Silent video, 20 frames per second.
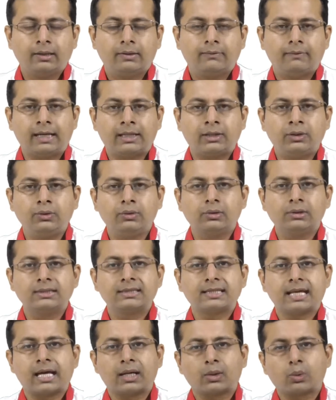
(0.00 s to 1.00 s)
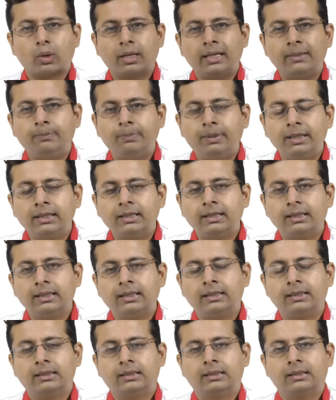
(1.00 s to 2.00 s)
Vacuoles are quite big
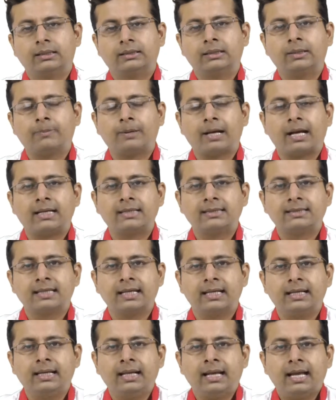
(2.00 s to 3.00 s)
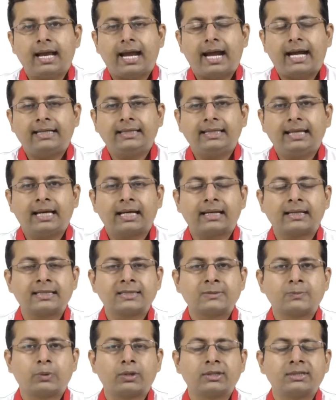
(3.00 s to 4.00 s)
in the plant cell, and they are
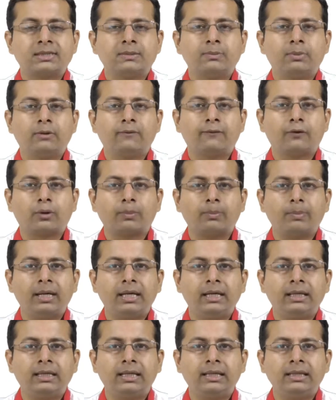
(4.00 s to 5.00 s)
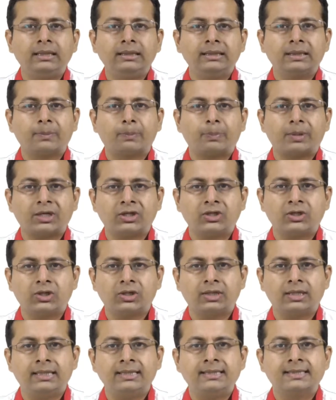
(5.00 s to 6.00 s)
responsible for maintaining the
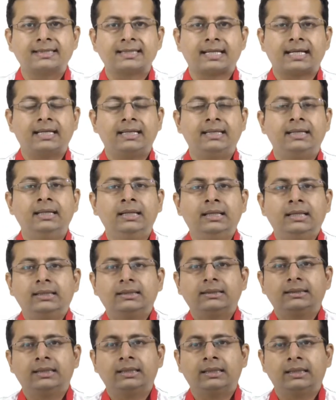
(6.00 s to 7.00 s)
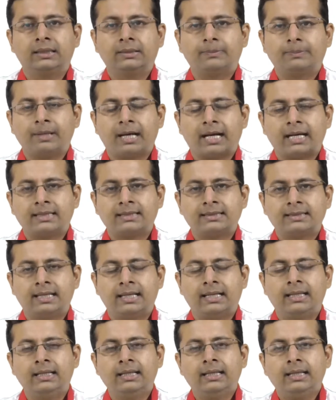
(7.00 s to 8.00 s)
pressure inside the plant
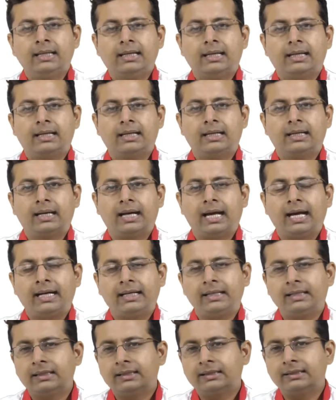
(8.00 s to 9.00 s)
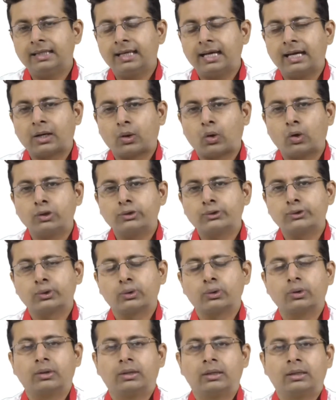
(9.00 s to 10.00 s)
cell, and they are
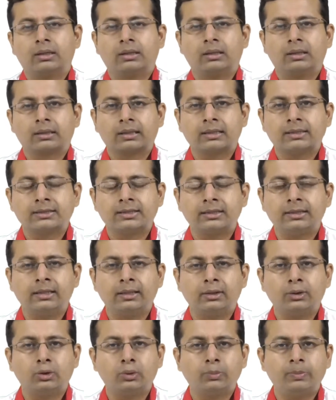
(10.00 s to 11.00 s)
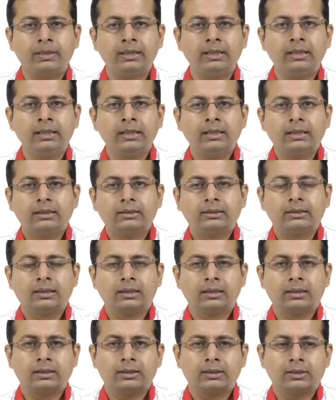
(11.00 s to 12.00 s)
also considered to be
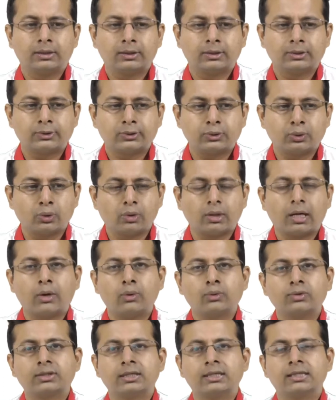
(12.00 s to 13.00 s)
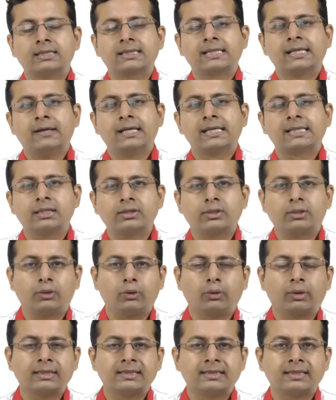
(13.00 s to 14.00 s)
the storehouses, what
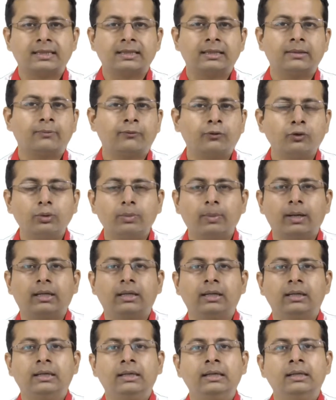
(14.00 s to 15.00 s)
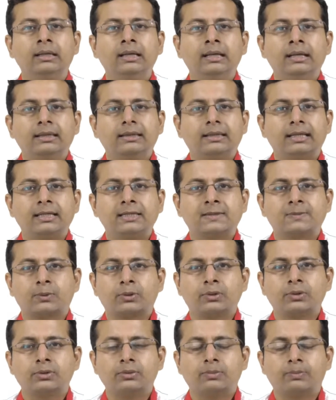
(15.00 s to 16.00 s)
you can say, the food material that is
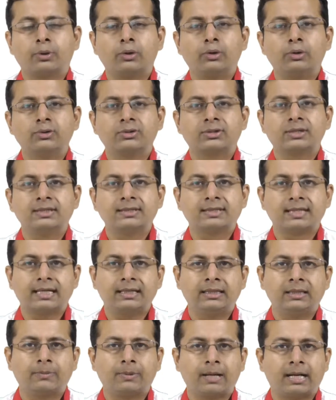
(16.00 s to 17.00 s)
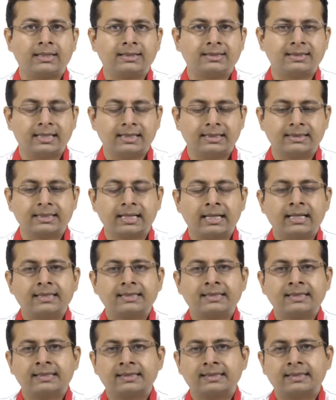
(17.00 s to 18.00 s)
produced inside the plant cells,
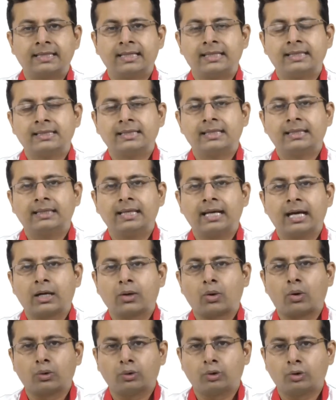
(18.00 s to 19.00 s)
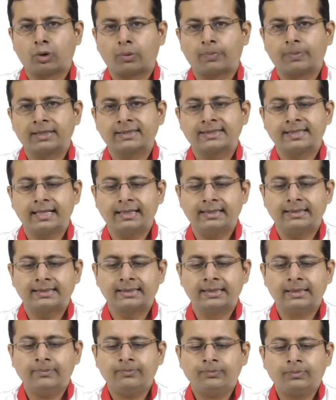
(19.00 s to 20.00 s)
since they are autotrophic
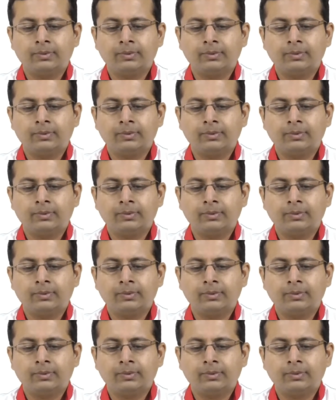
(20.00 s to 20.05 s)
cells.